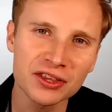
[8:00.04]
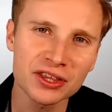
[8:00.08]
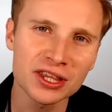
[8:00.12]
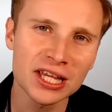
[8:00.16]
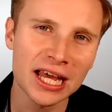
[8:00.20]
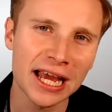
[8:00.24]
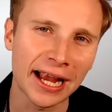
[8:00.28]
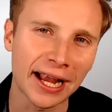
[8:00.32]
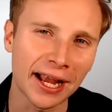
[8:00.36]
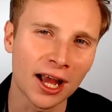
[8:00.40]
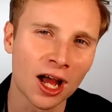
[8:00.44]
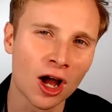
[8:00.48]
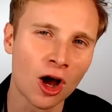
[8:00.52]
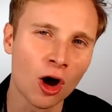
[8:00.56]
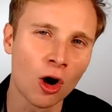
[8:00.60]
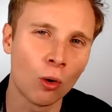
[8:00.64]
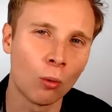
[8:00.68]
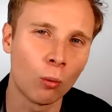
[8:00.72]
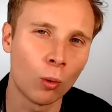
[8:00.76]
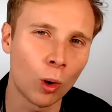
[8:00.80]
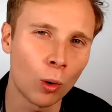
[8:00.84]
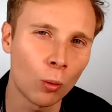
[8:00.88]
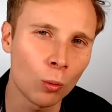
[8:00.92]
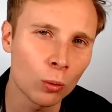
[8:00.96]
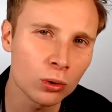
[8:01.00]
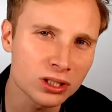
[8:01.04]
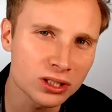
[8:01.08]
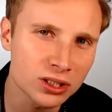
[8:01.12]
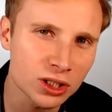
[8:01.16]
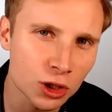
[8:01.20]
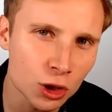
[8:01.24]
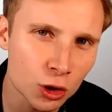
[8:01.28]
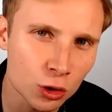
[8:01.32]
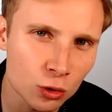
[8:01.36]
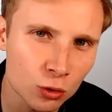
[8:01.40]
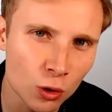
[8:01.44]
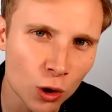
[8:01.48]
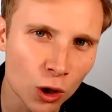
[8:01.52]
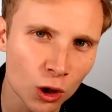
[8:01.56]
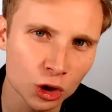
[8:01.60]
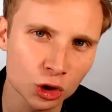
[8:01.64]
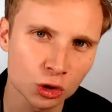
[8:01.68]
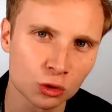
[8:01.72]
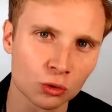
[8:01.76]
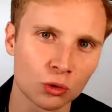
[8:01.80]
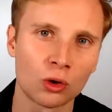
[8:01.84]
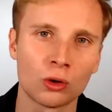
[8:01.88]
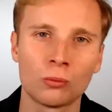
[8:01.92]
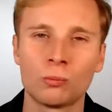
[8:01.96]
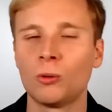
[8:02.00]
think. What was the
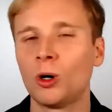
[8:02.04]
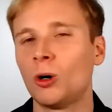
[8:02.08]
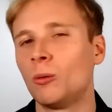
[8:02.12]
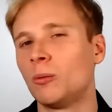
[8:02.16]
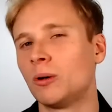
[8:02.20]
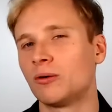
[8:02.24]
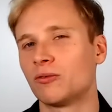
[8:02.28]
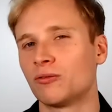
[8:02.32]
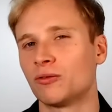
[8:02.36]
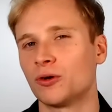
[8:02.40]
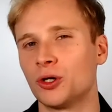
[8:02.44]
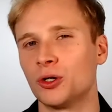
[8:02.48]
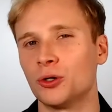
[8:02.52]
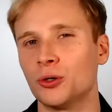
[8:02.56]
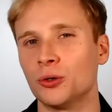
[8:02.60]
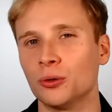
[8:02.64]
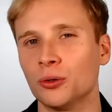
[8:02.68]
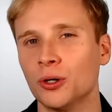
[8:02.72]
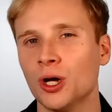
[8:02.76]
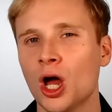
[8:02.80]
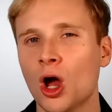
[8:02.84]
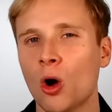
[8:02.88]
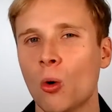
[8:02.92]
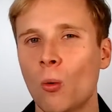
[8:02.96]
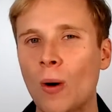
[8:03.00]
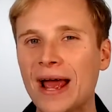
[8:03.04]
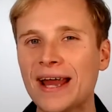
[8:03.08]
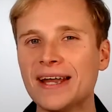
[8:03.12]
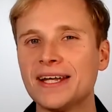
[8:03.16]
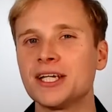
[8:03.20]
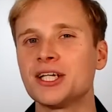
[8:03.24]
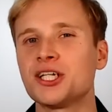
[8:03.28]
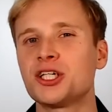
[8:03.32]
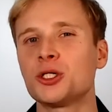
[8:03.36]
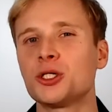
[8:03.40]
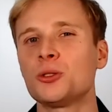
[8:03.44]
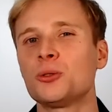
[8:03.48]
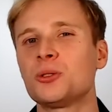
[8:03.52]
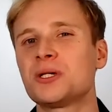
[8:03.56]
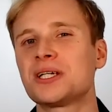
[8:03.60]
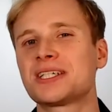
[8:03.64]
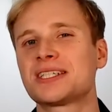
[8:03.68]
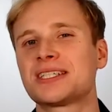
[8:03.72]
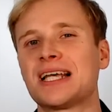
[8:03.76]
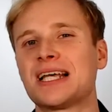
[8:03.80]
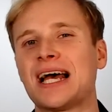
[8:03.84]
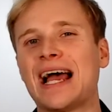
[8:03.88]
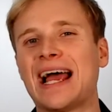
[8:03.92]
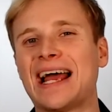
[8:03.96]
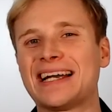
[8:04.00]
crossroad moment for you? When did you
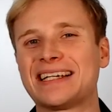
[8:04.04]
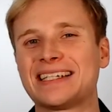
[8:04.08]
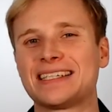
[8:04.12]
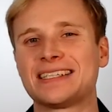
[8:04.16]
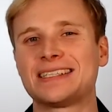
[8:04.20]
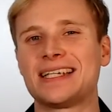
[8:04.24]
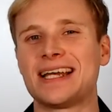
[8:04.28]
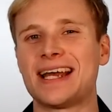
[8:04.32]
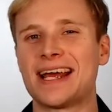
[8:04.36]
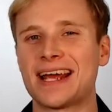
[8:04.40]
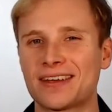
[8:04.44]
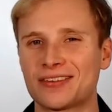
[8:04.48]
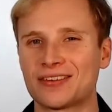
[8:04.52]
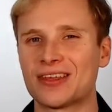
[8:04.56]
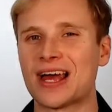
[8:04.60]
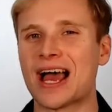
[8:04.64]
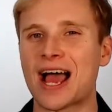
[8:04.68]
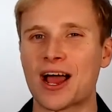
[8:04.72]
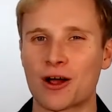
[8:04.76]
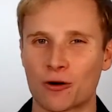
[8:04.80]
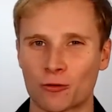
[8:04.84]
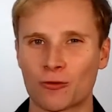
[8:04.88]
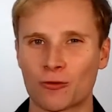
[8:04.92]
decide to take that